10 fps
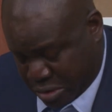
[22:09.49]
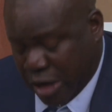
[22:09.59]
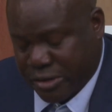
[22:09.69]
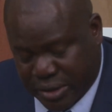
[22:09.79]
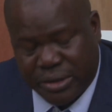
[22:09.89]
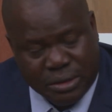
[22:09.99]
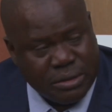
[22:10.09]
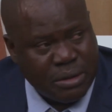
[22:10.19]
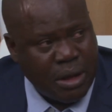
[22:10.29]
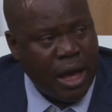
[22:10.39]
Yes.
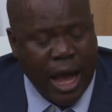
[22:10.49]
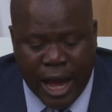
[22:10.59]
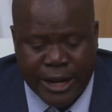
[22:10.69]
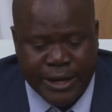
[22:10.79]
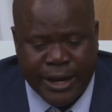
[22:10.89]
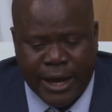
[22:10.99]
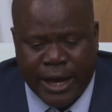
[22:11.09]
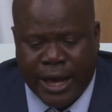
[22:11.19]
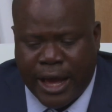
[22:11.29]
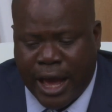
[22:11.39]
And
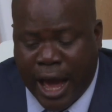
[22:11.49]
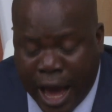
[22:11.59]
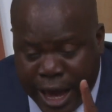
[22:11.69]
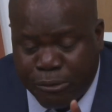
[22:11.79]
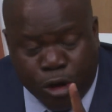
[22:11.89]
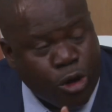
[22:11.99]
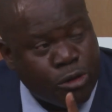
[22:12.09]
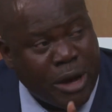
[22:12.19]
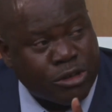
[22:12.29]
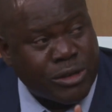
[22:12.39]
I am not going
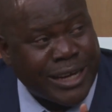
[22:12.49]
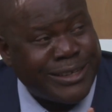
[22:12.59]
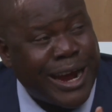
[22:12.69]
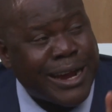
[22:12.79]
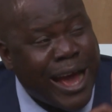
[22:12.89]
back to Nigeria and